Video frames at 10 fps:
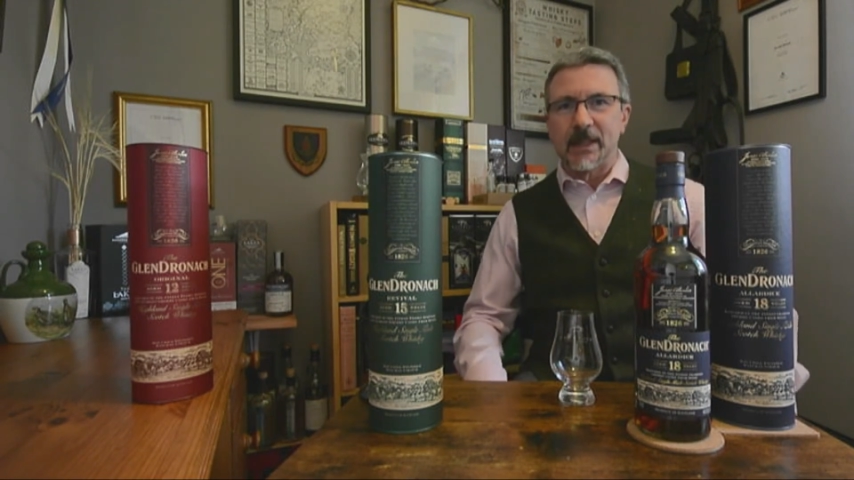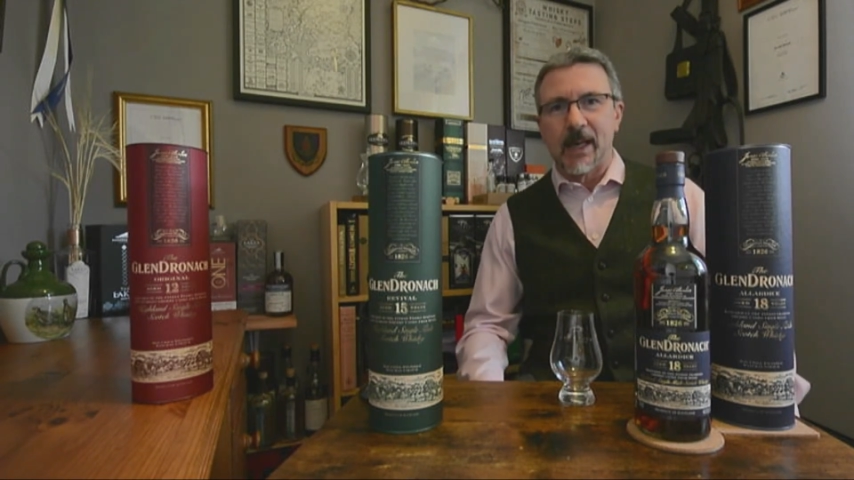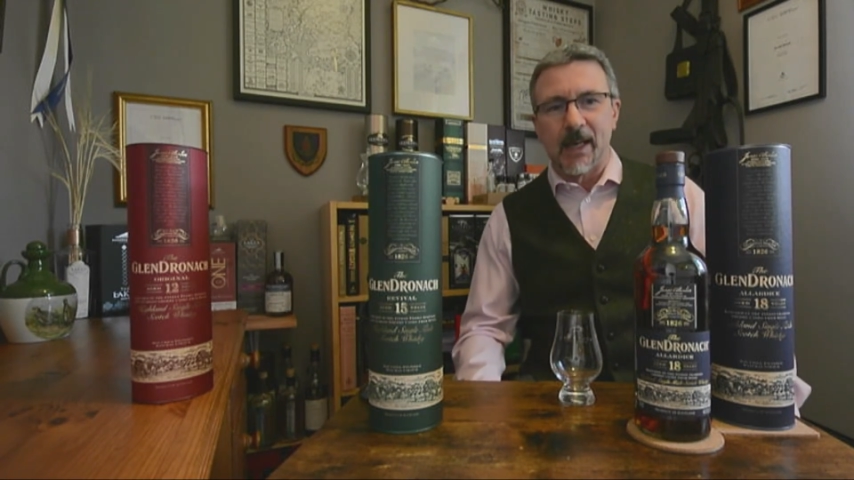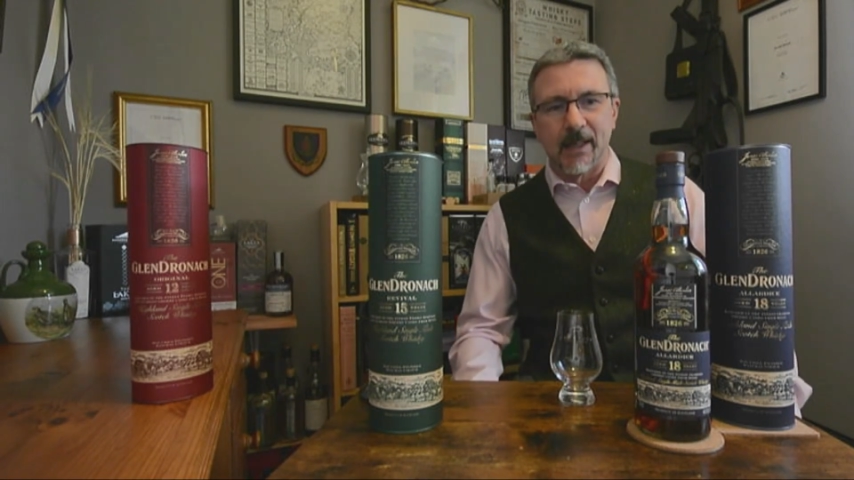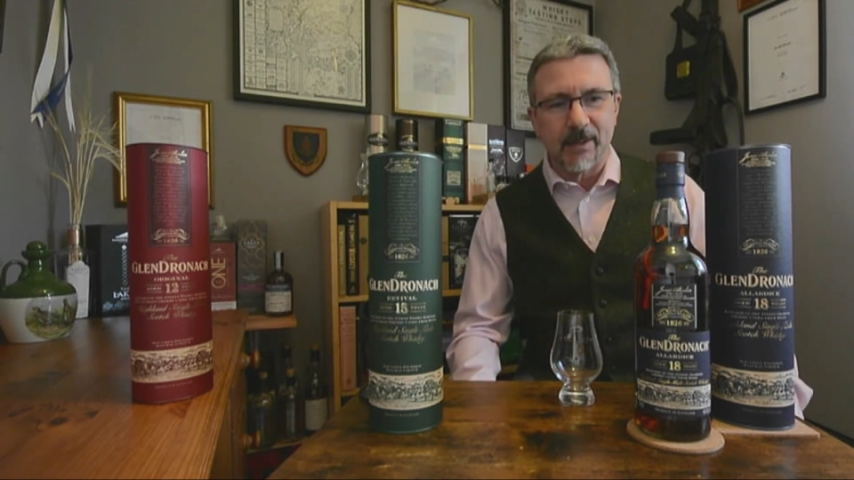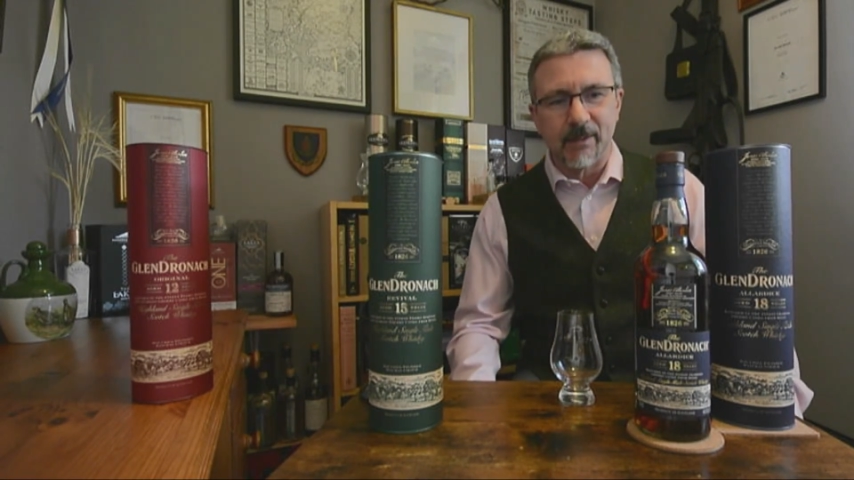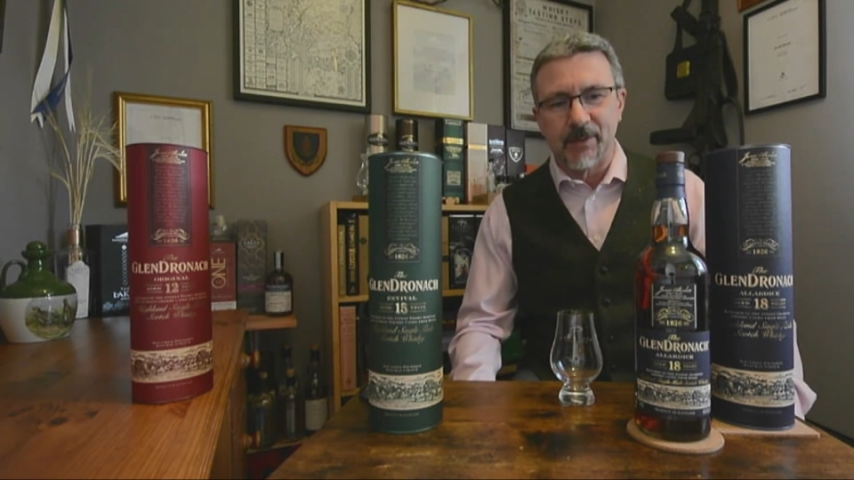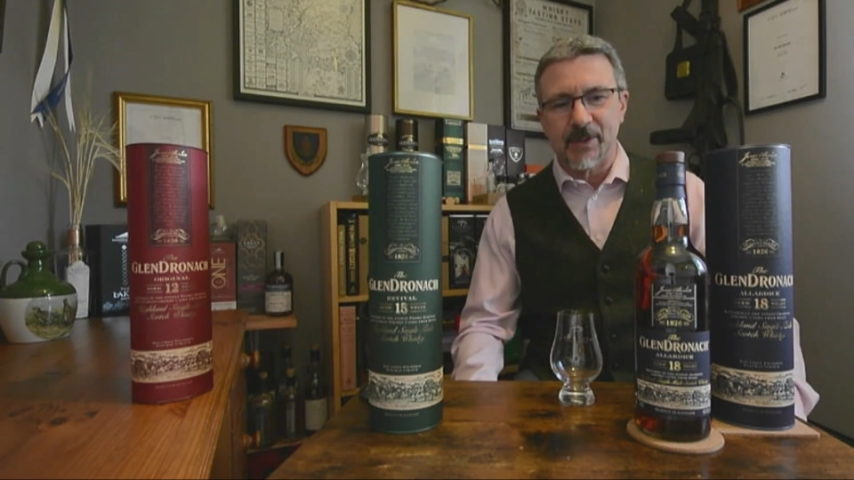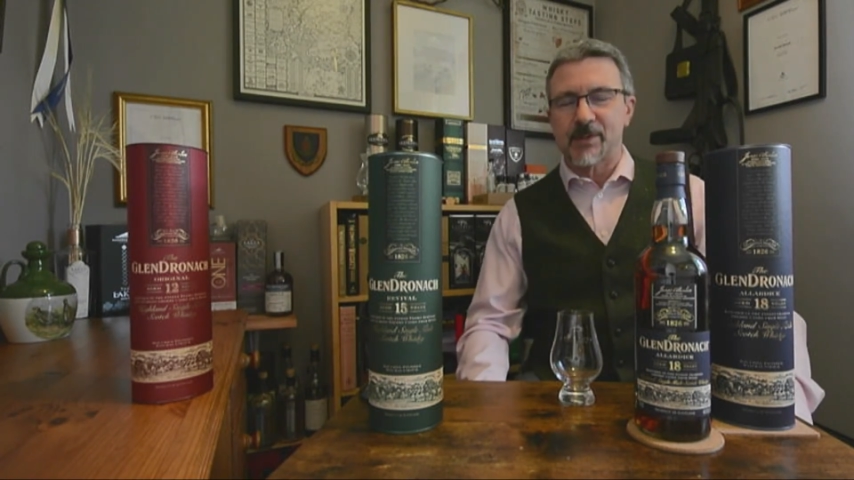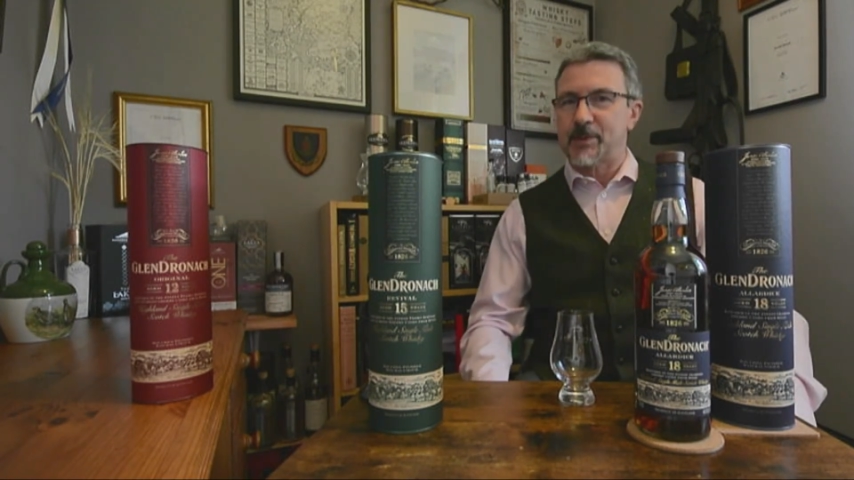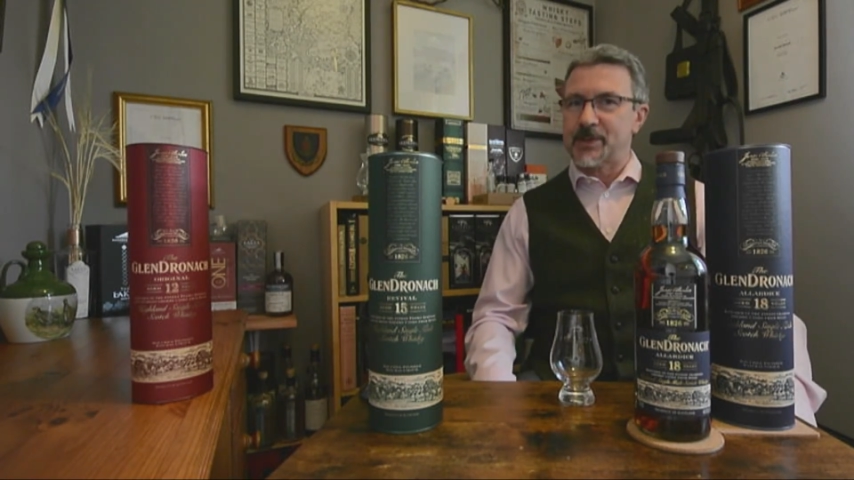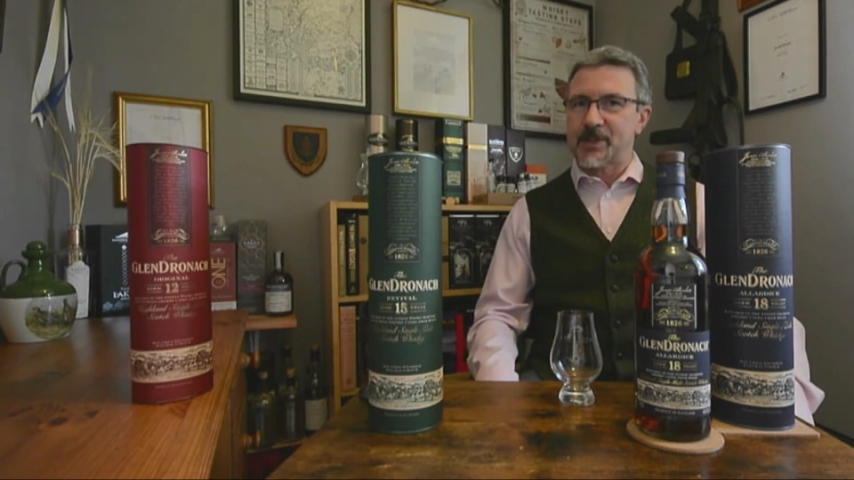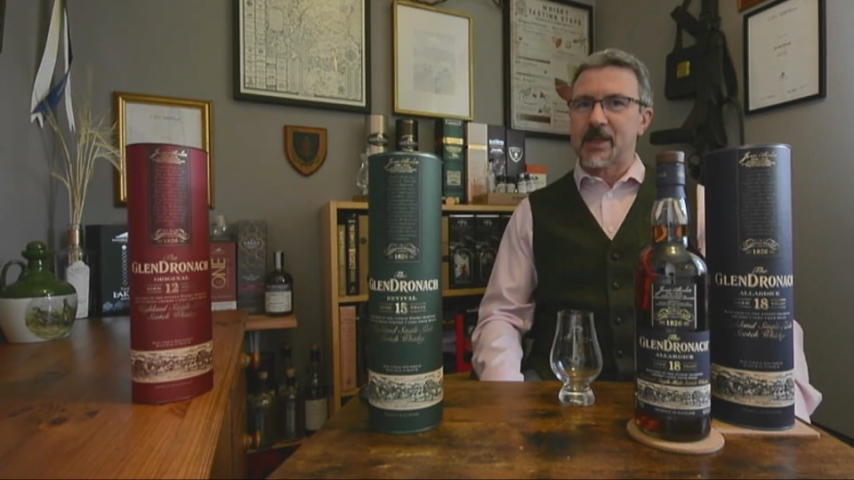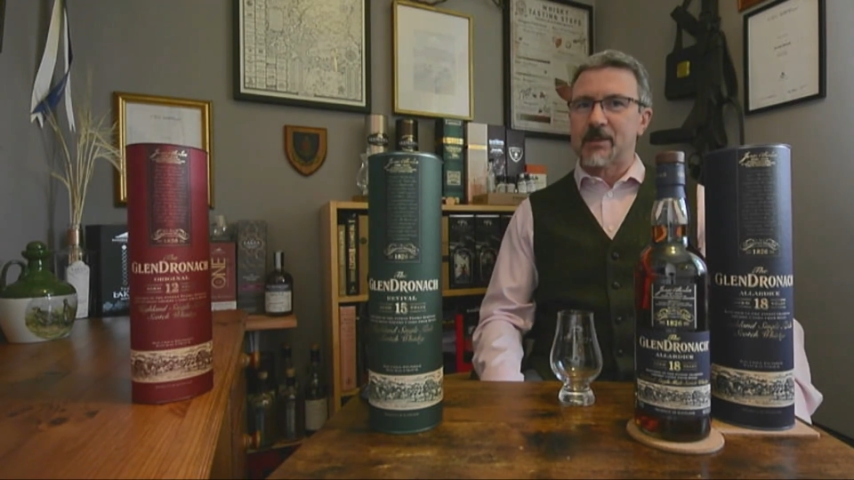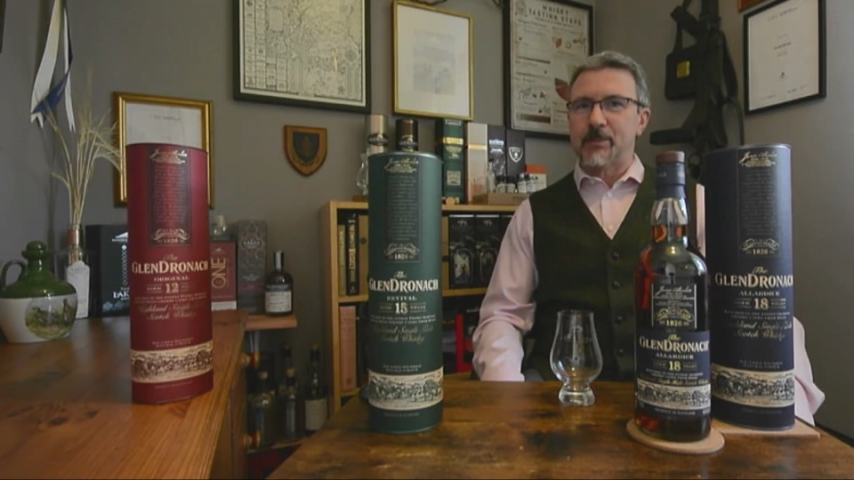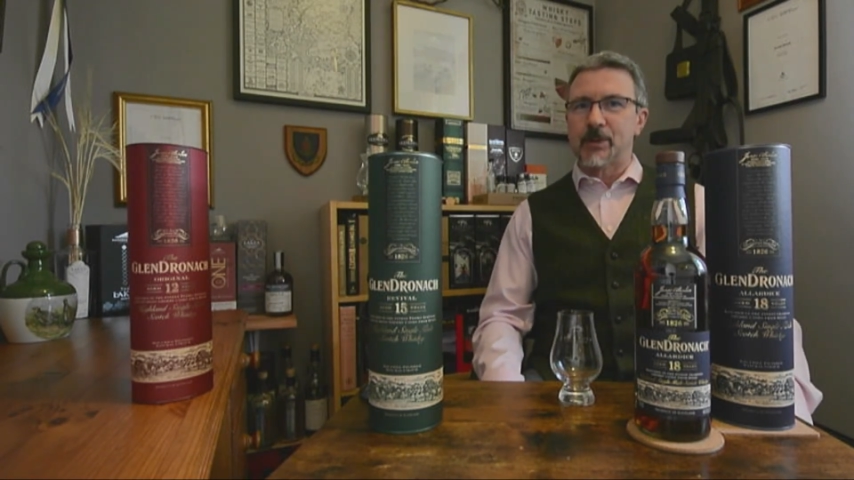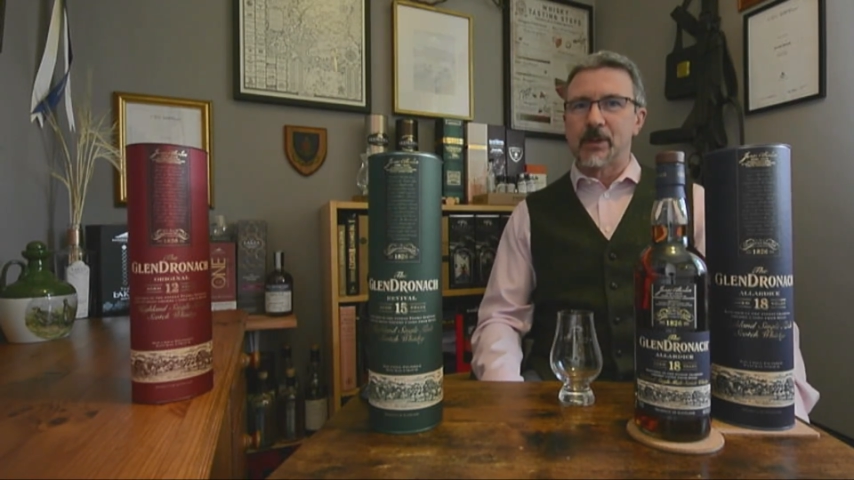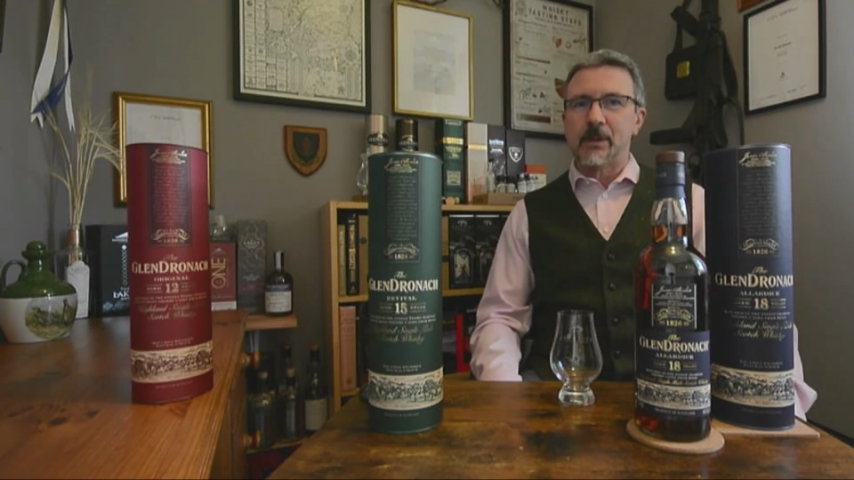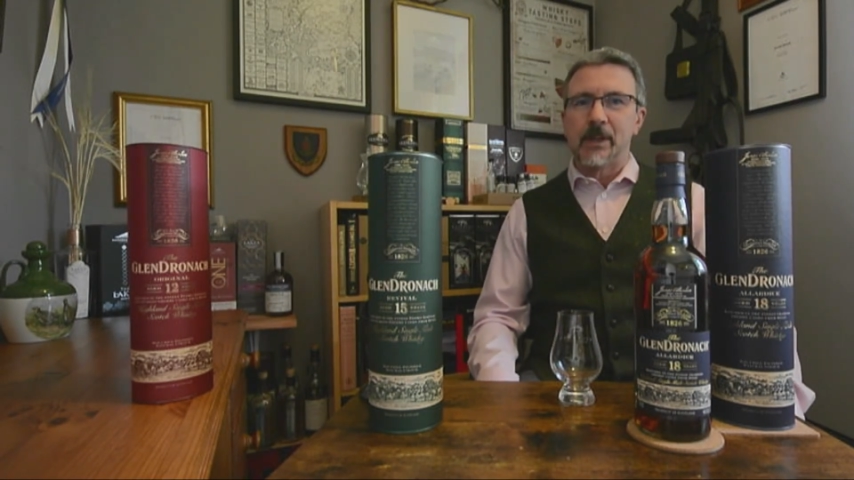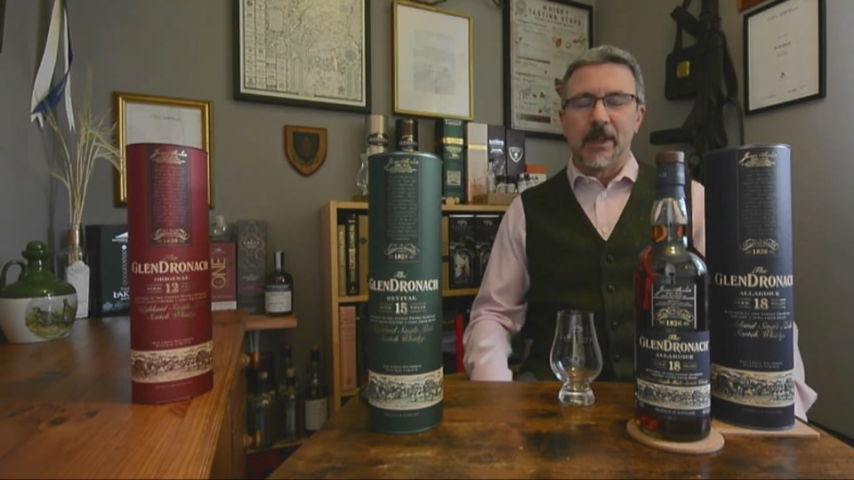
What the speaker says: and this is my second bottle.